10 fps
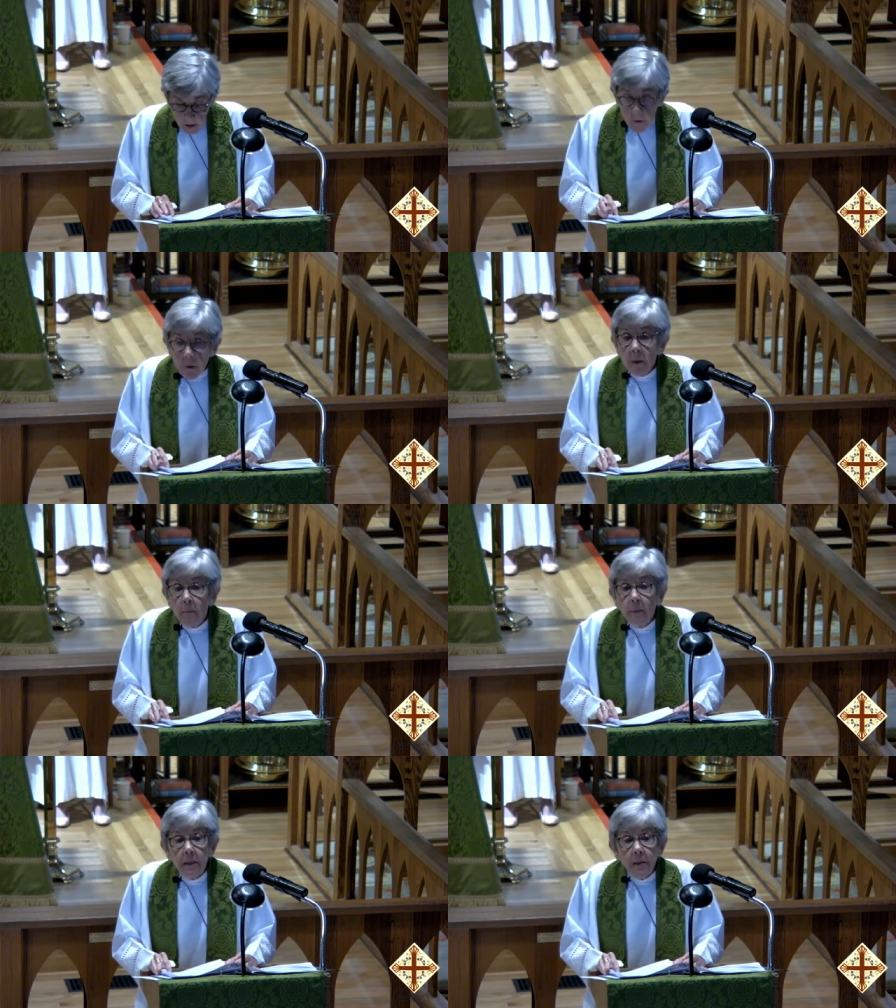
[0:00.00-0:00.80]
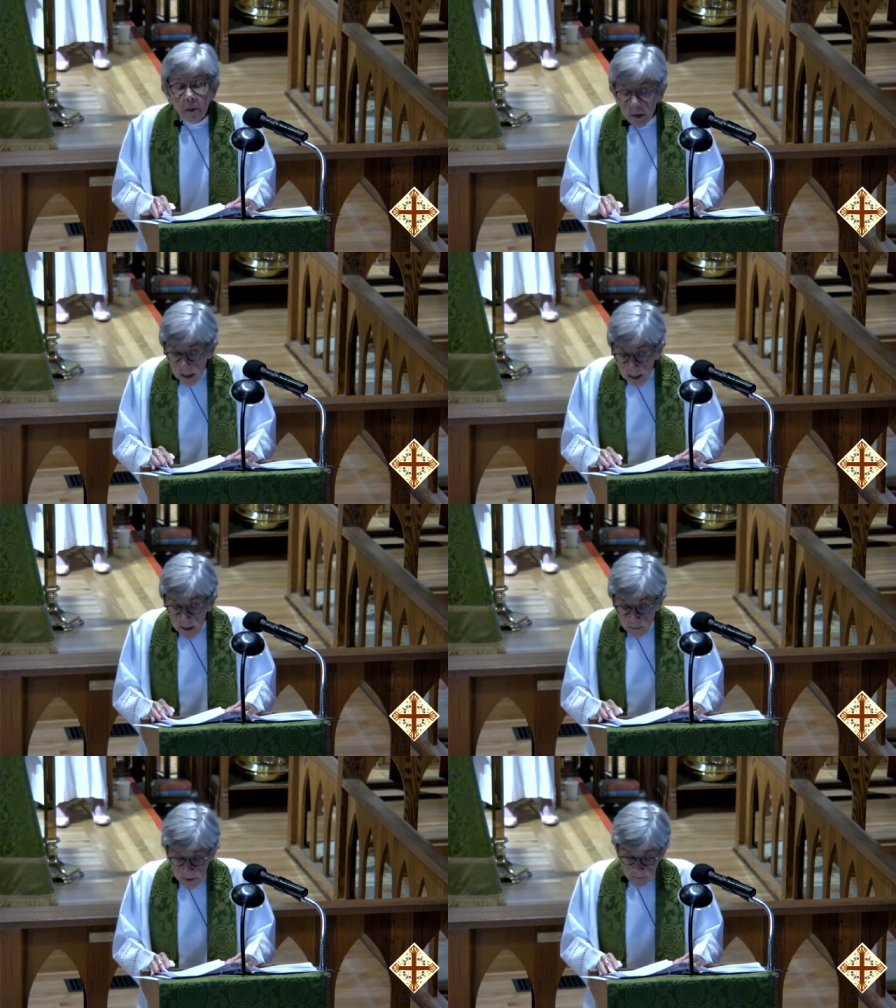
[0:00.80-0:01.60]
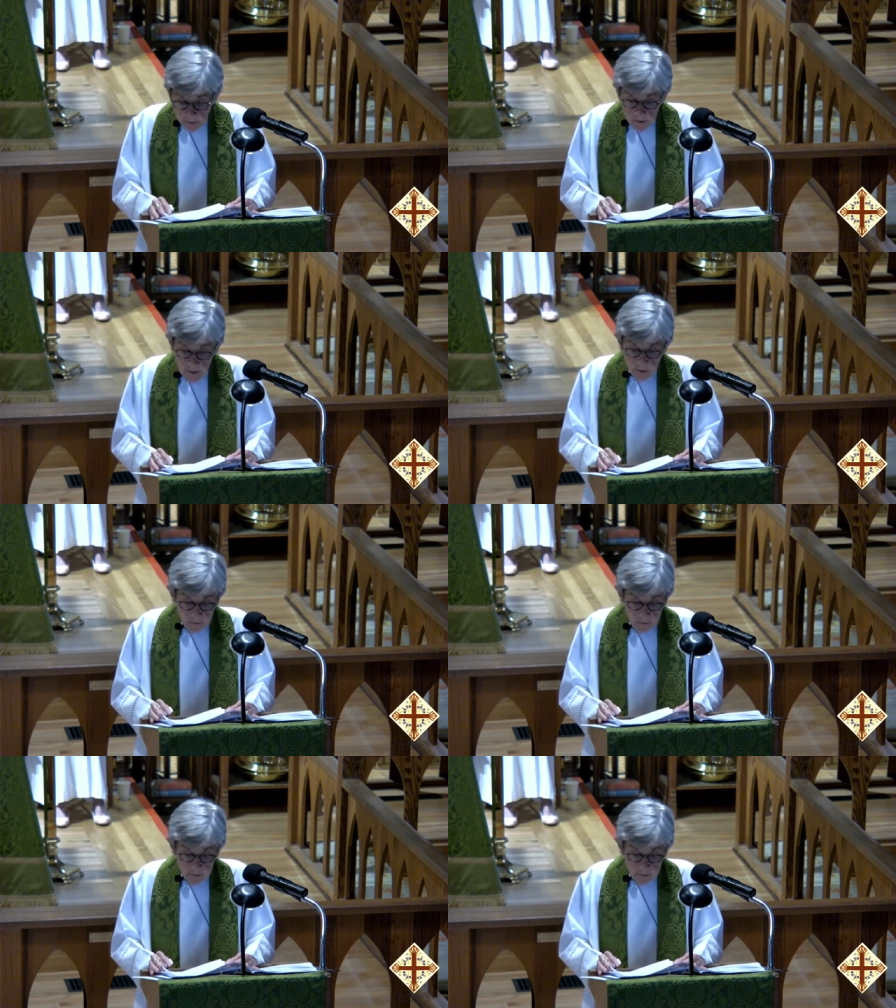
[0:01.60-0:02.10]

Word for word: You should be ashamed of yourself.